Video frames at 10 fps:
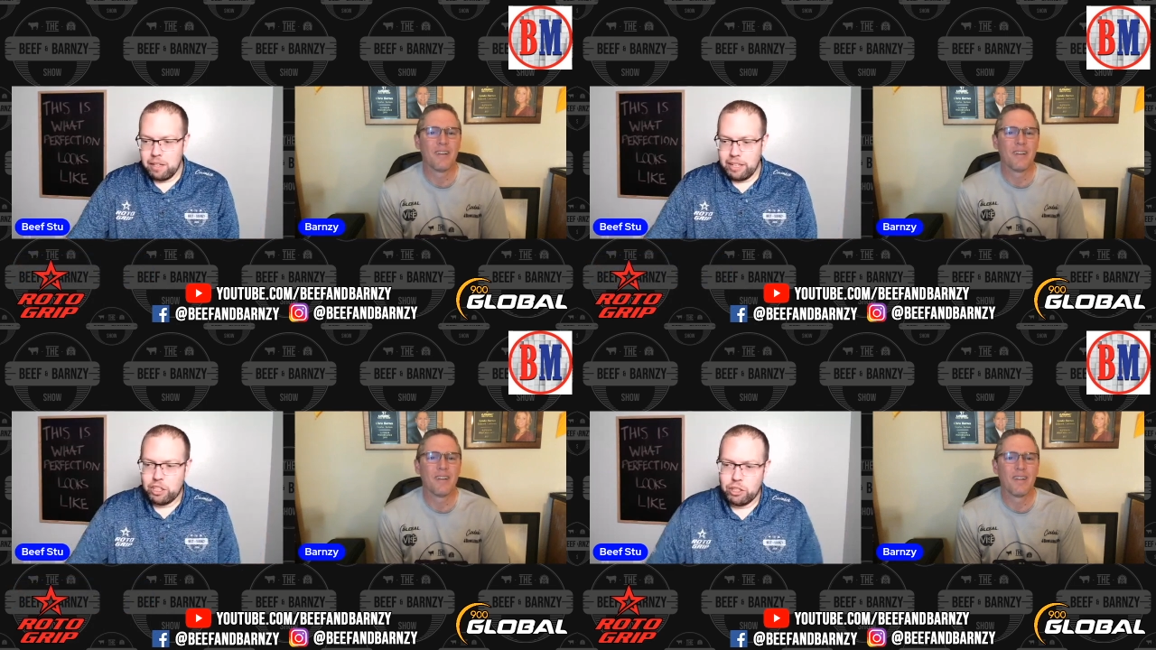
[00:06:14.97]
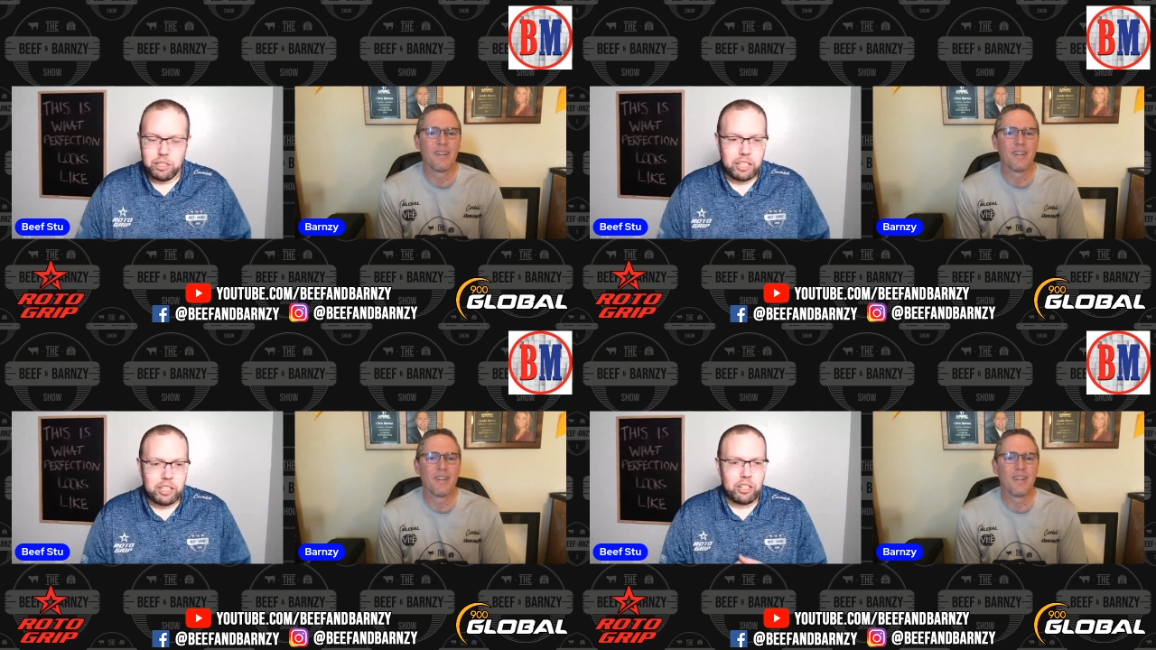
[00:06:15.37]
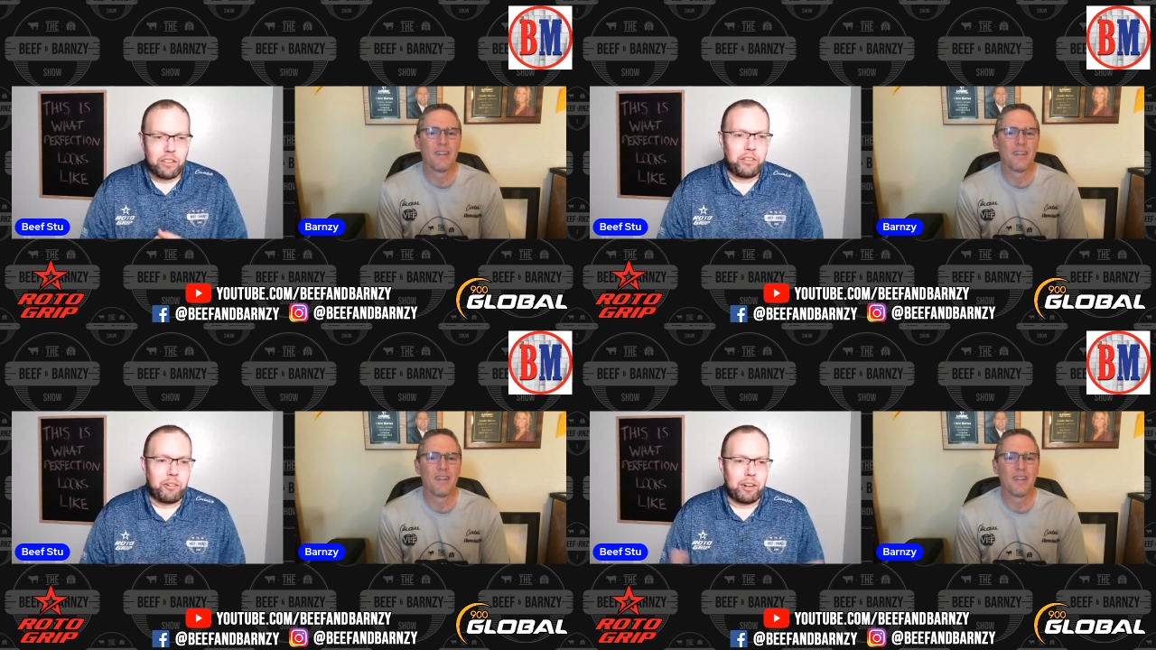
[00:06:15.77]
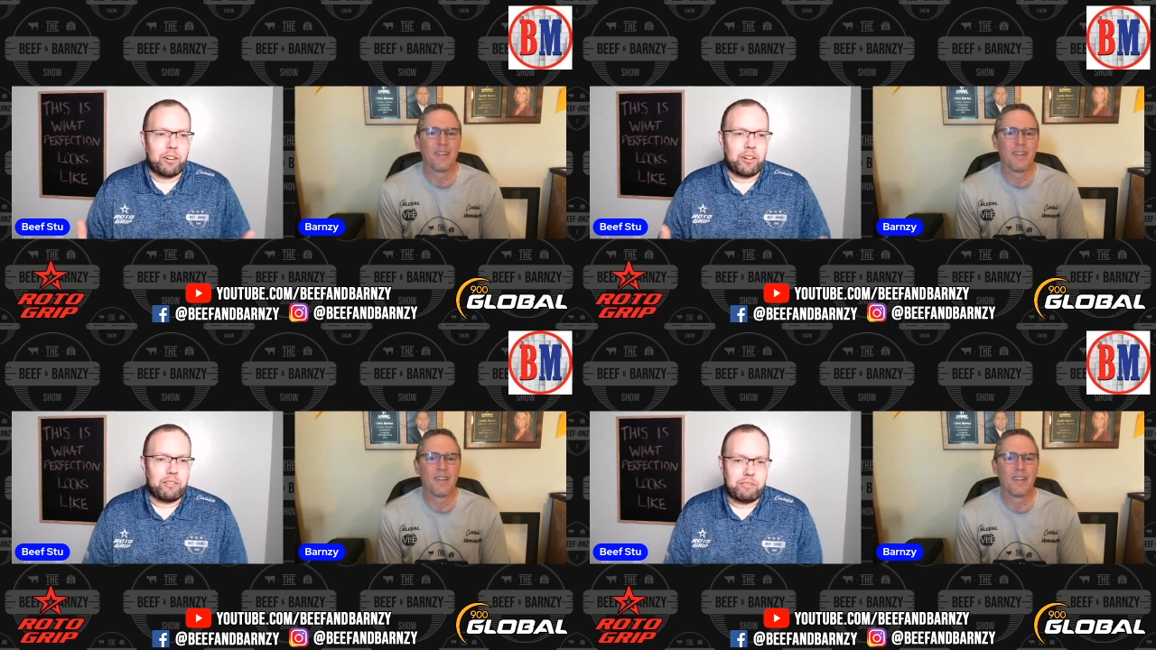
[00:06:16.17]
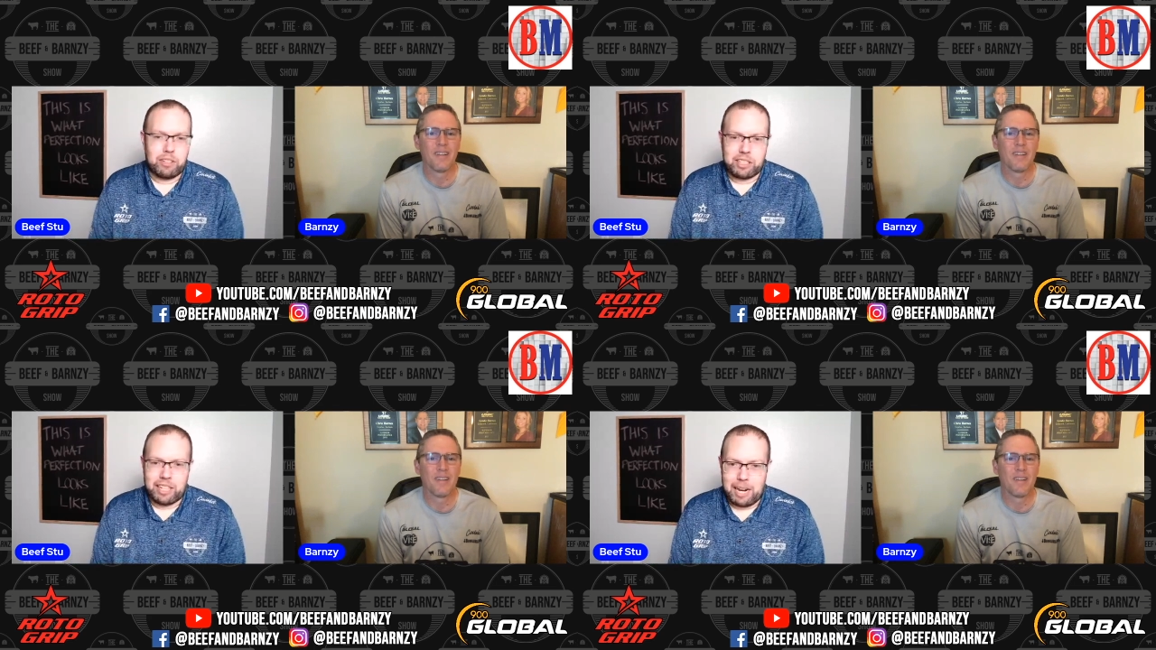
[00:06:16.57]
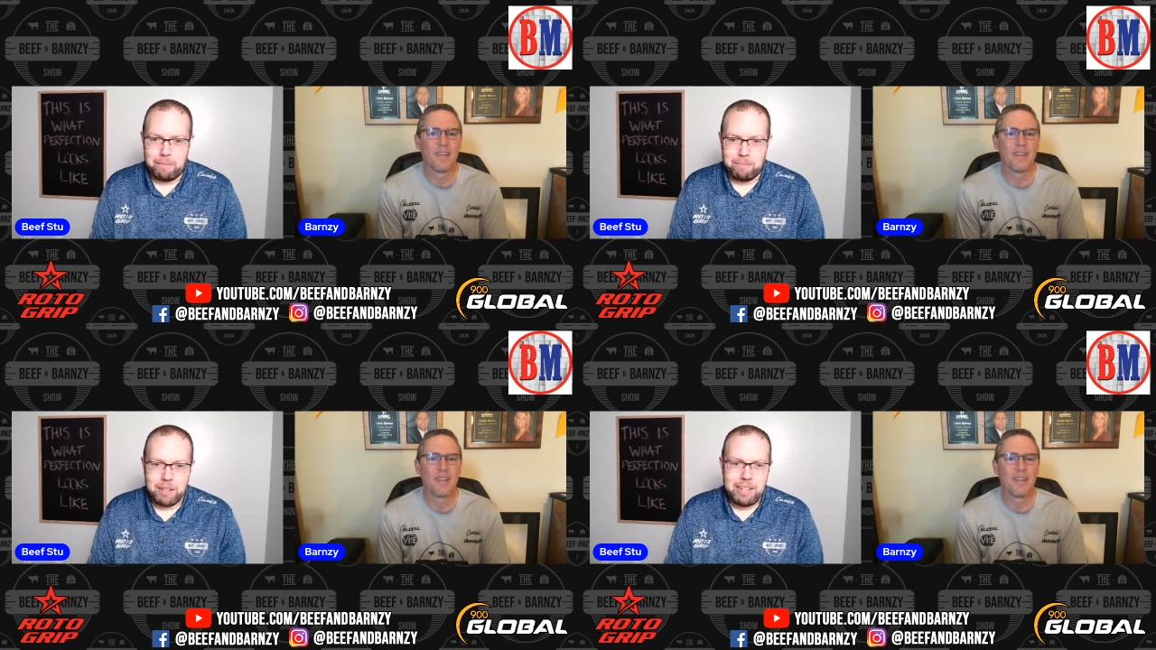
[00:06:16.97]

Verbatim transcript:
Speaker 1: he shoot he shot the 300 the first game,